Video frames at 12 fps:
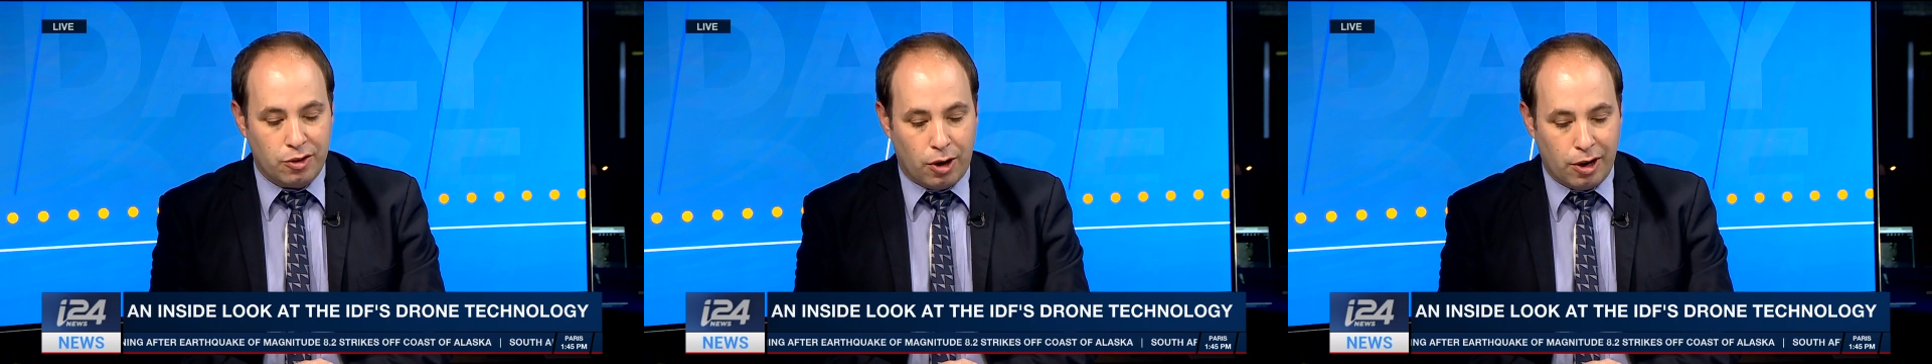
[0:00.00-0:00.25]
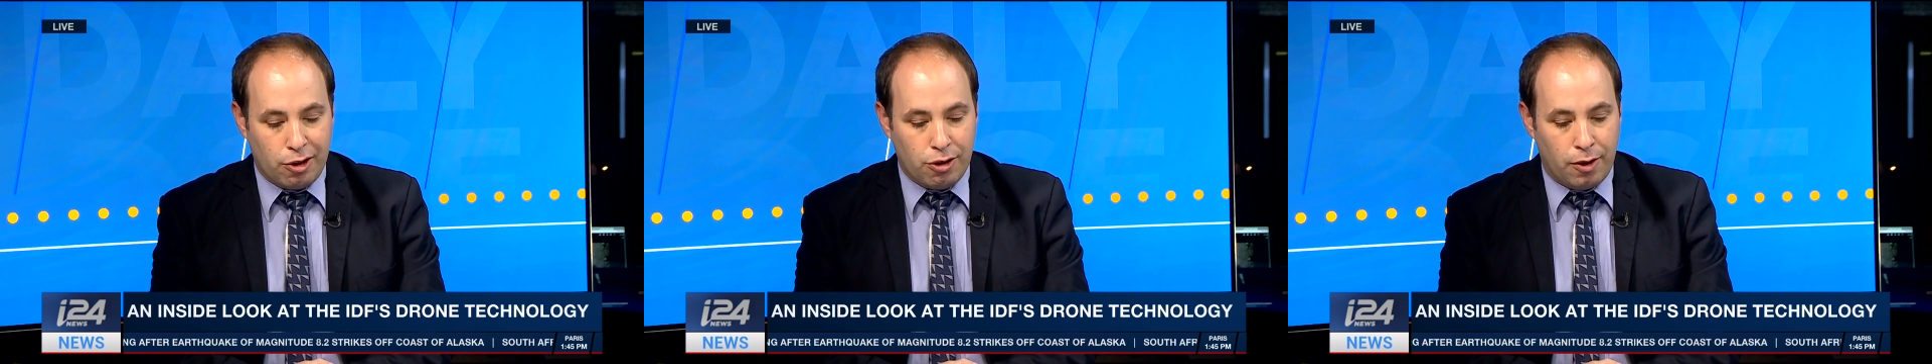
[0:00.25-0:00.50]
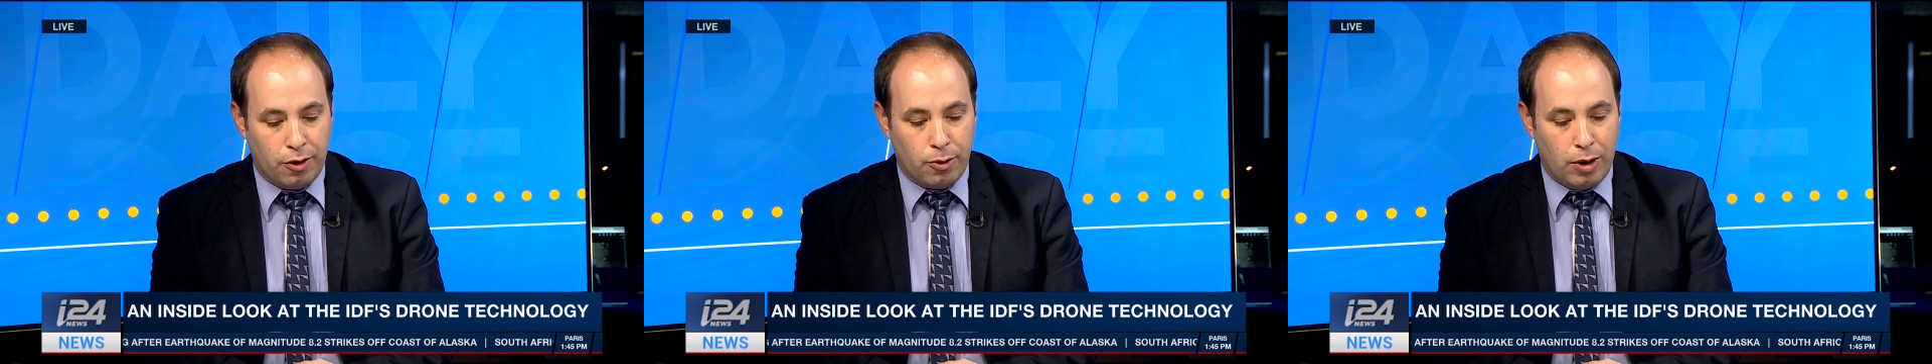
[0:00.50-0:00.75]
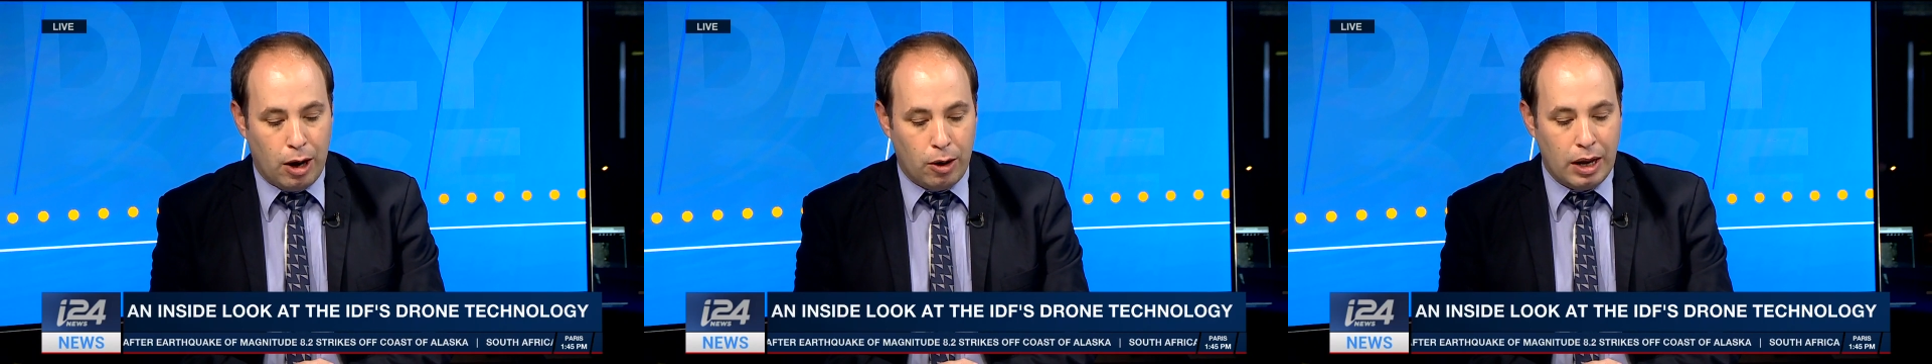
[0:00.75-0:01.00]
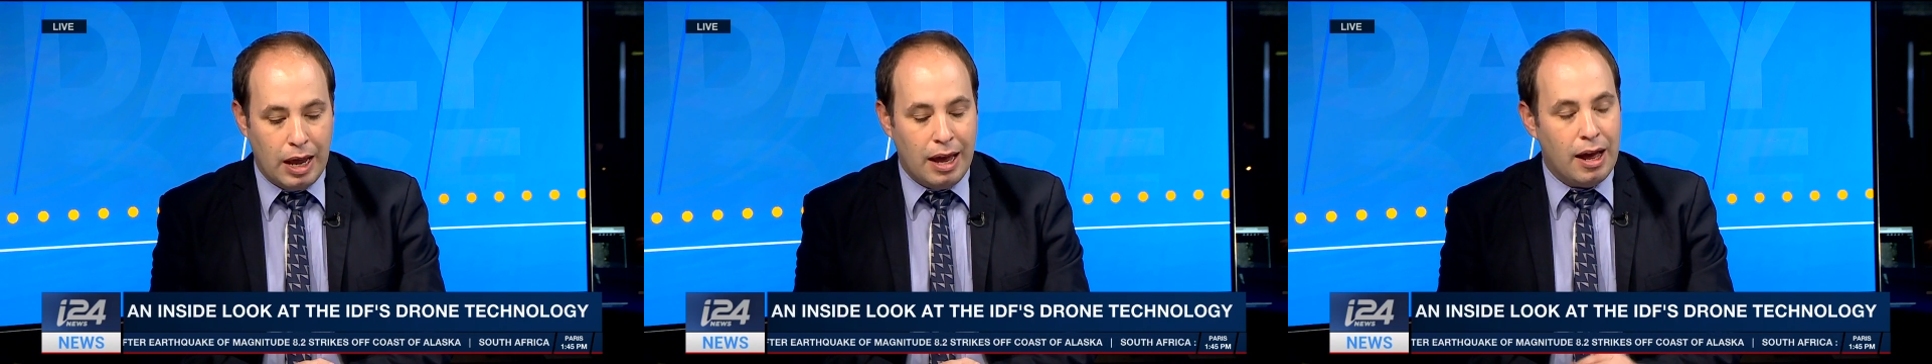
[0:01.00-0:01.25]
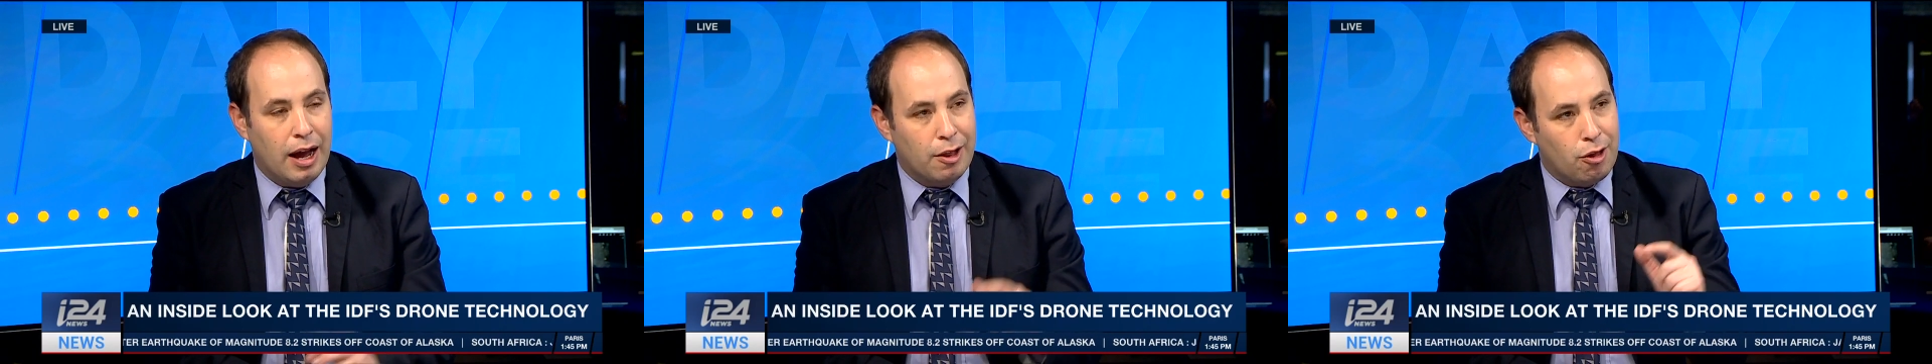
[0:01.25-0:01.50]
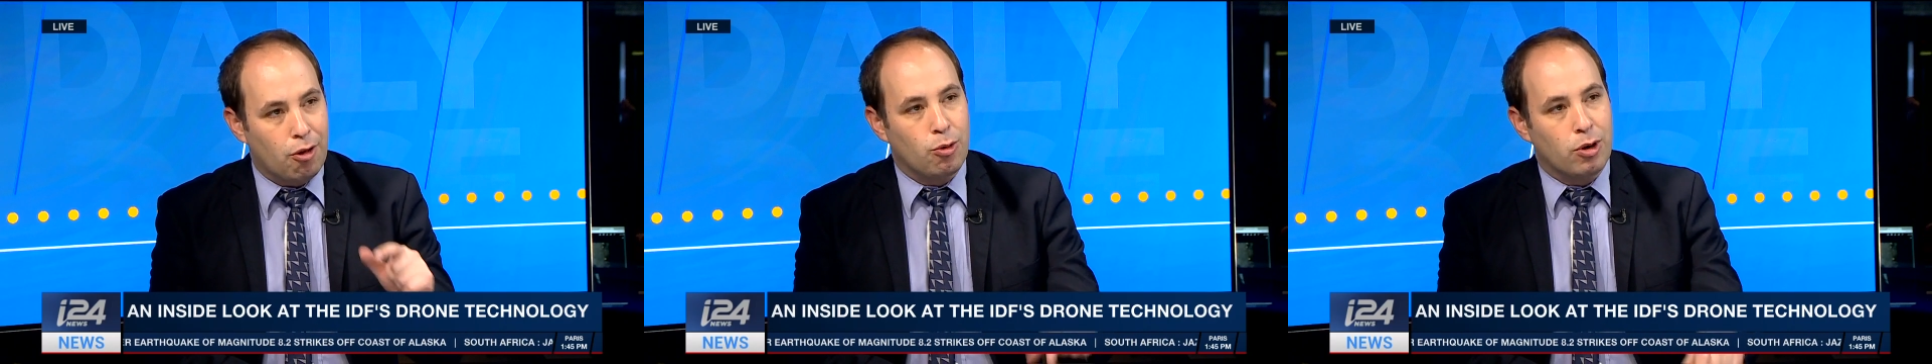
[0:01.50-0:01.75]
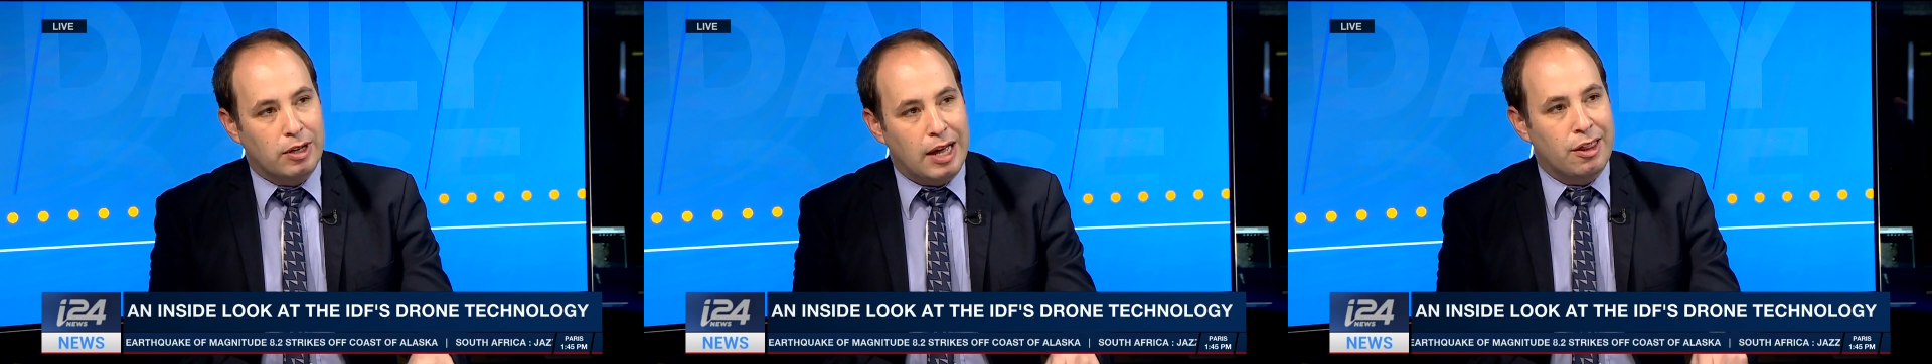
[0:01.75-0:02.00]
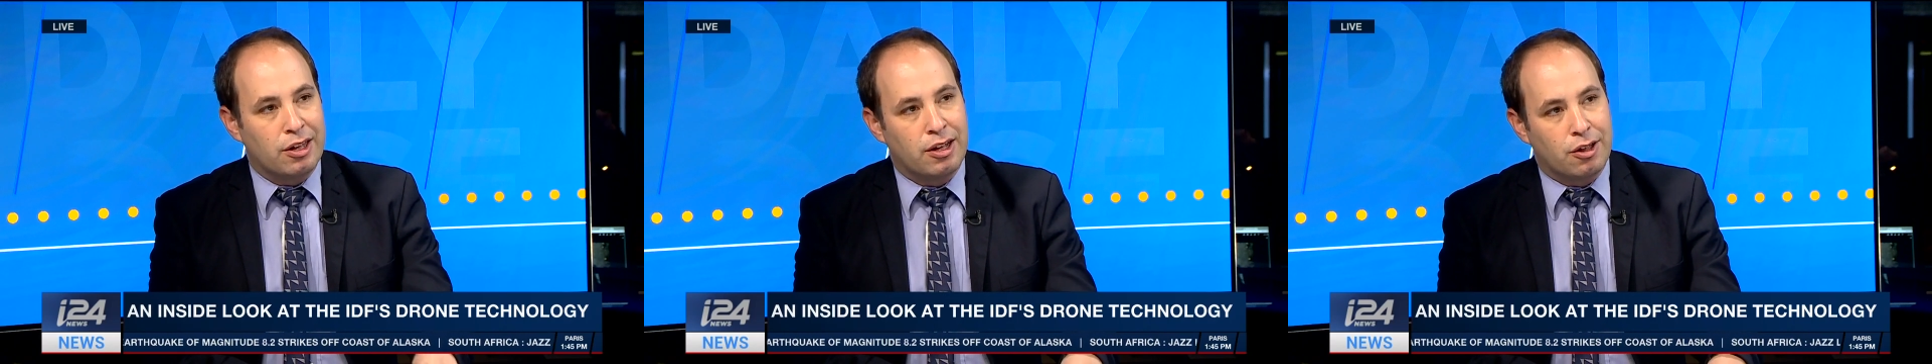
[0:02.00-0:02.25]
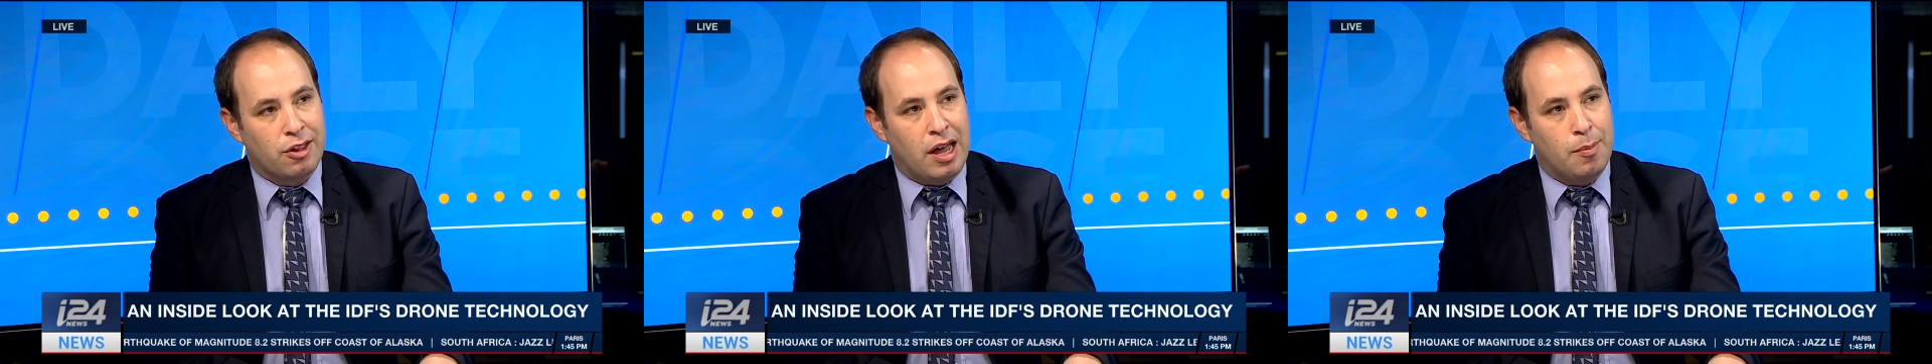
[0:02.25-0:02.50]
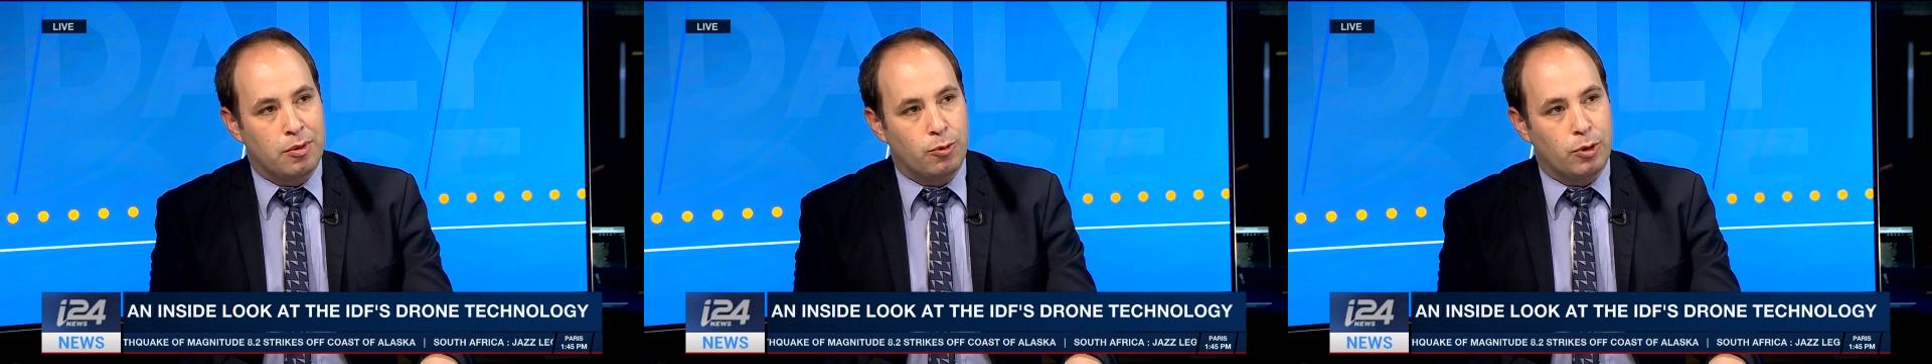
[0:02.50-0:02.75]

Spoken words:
targets on the ground. It's also a classic example,